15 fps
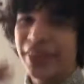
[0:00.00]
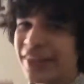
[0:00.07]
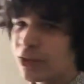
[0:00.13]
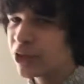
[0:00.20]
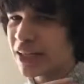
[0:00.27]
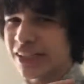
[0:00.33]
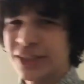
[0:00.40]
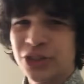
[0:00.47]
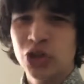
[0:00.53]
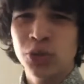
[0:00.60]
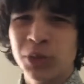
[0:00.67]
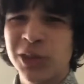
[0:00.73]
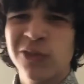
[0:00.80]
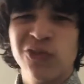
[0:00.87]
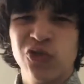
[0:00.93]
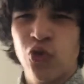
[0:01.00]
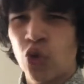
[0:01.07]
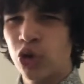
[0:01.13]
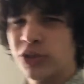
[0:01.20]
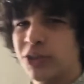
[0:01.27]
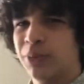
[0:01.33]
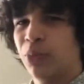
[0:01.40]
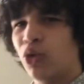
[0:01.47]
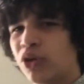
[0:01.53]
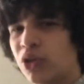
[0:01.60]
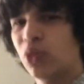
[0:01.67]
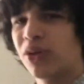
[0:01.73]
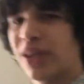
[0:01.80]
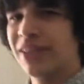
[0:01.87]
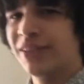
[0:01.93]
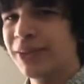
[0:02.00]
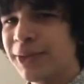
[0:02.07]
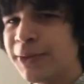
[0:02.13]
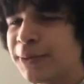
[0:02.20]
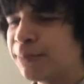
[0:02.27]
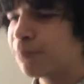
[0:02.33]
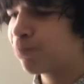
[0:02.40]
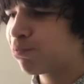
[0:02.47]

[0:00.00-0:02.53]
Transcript: Thank you guys so much for supporting what I do.